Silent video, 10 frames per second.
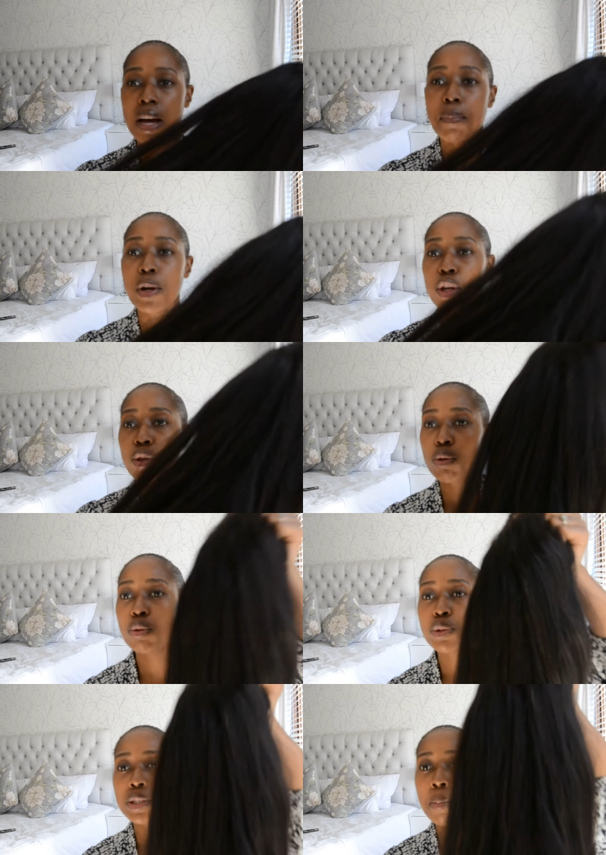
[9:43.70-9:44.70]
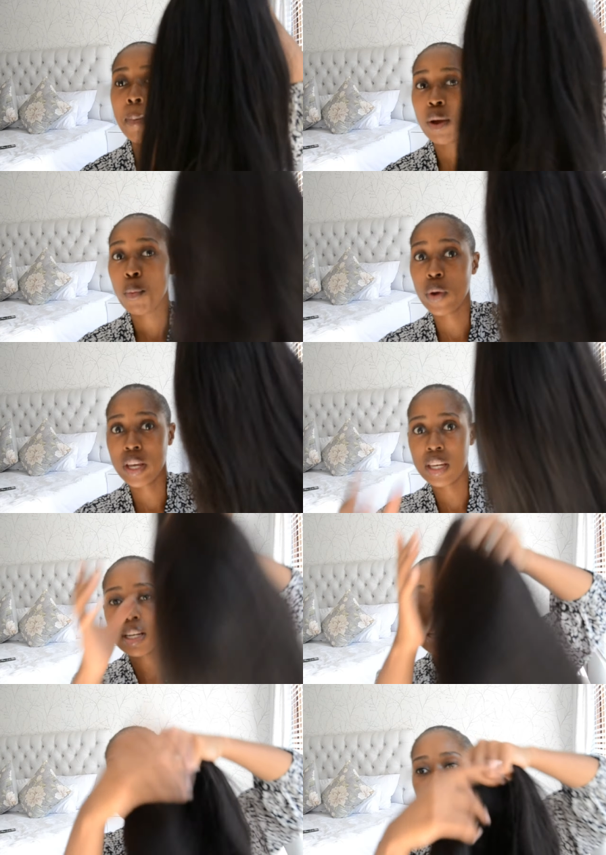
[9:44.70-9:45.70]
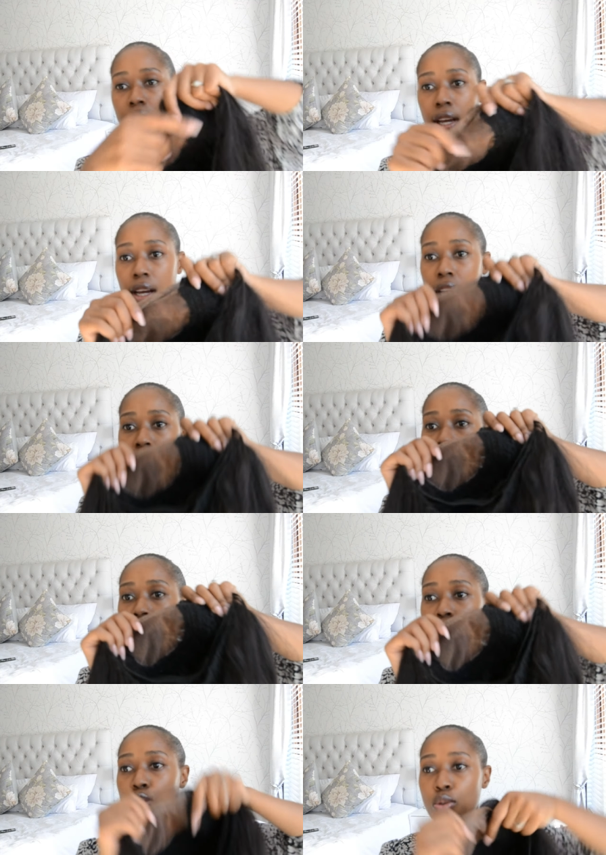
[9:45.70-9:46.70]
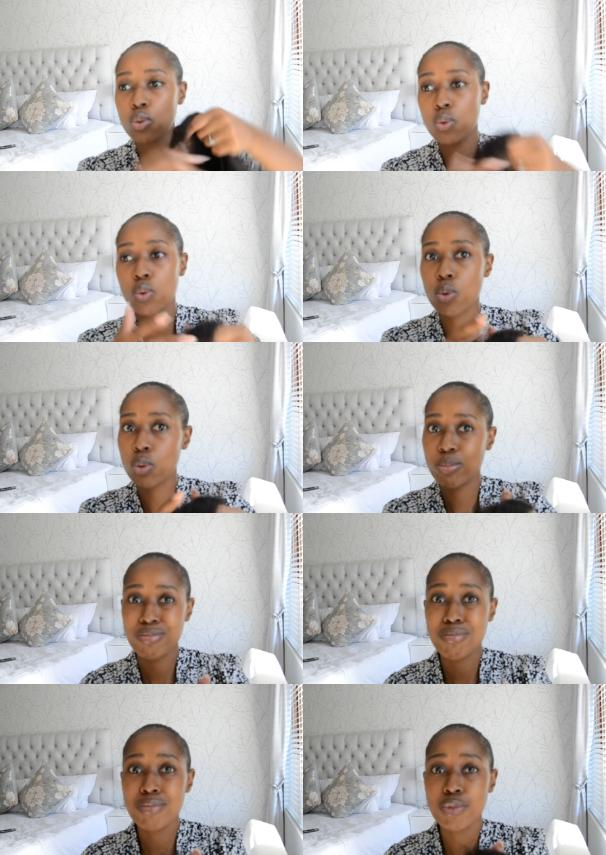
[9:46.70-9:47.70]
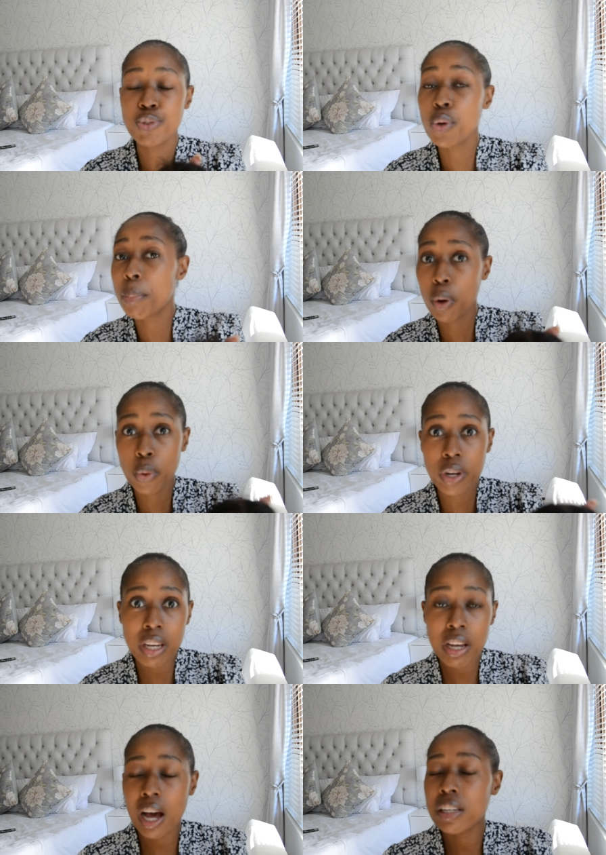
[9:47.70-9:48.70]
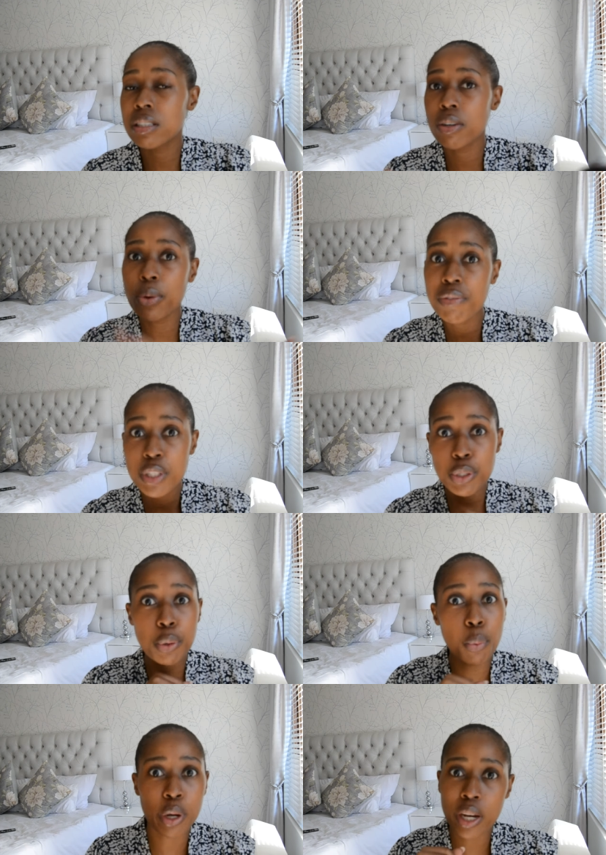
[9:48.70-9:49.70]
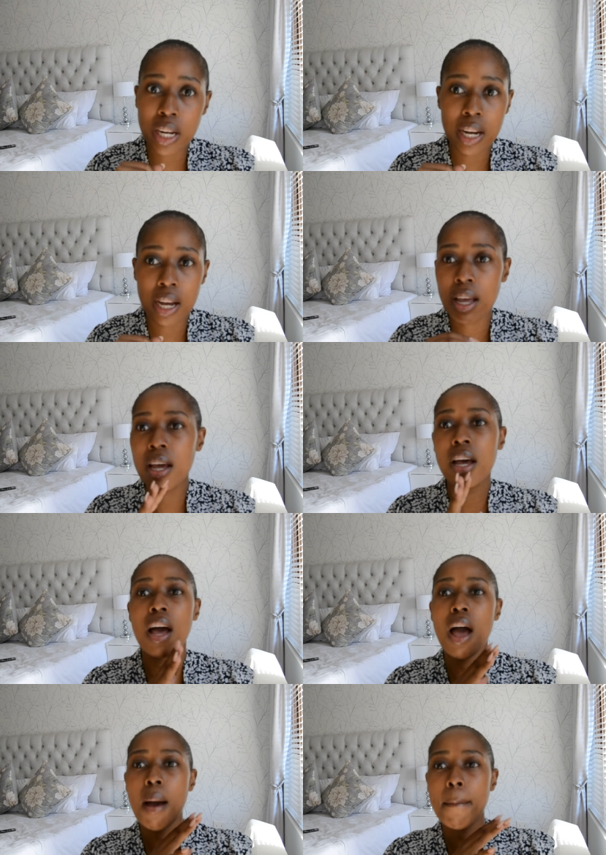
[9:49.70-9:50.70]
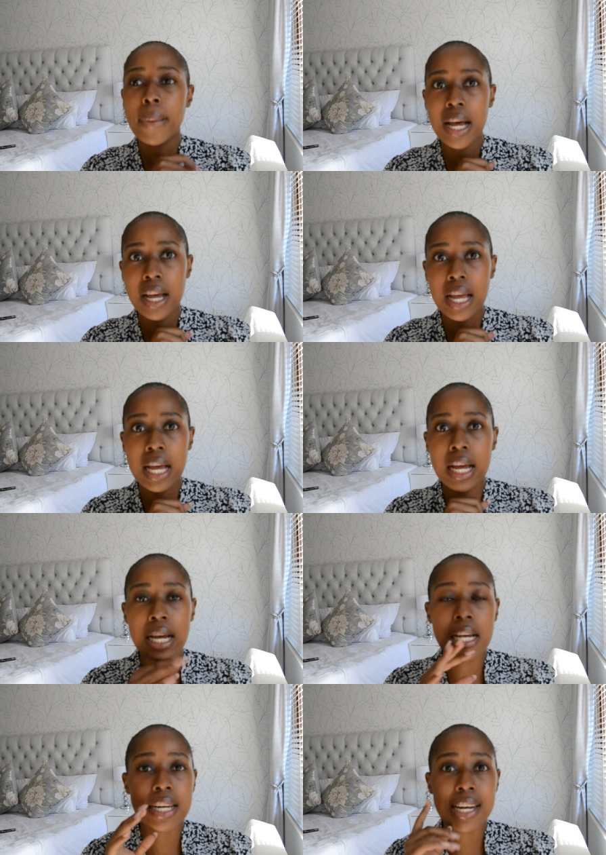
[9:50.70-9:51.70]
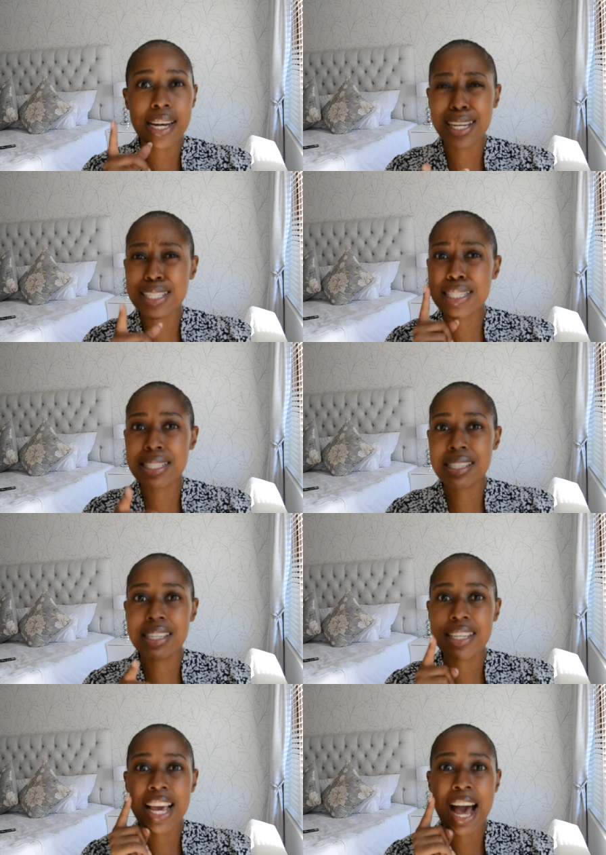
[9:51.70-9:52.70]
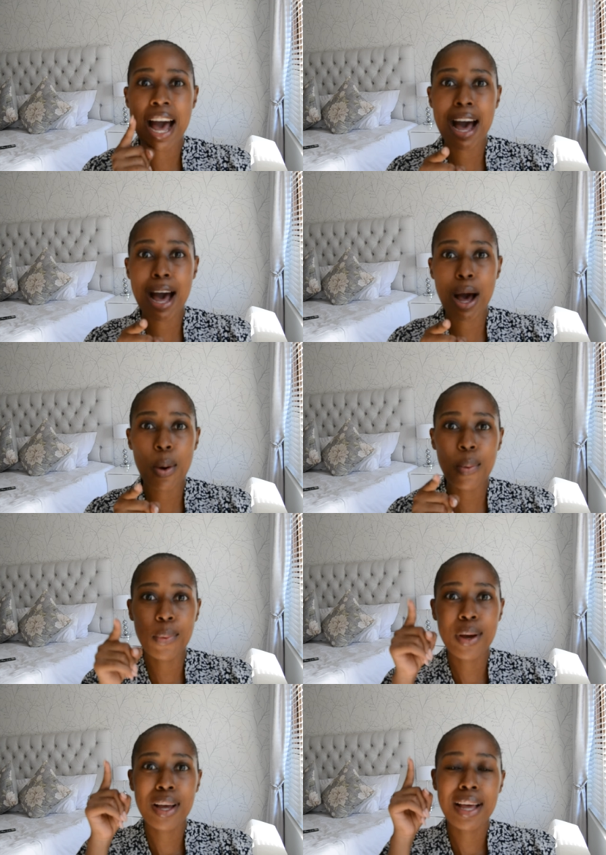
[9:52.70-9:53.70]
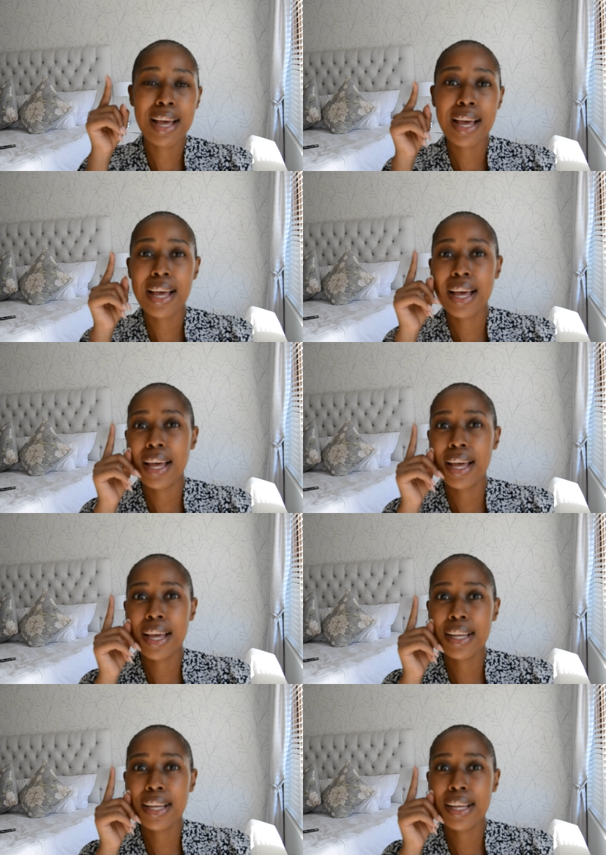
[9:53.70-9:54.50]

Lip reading: I thought, I'm going to use my wig to do a pony. I don't know if it's going to work, but let's see how